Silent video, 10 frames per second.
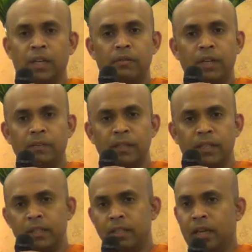When
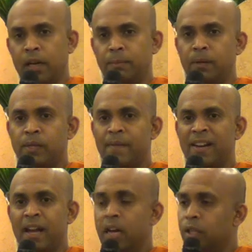we are about to have
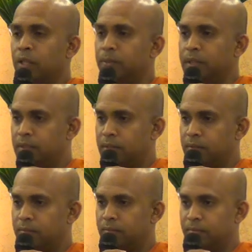an argument,
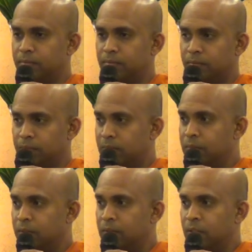
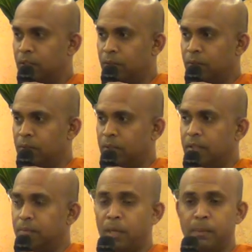
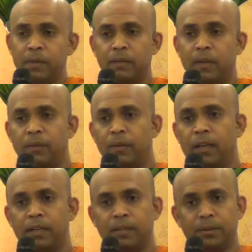maybe when we
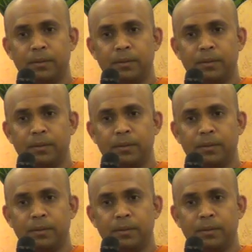are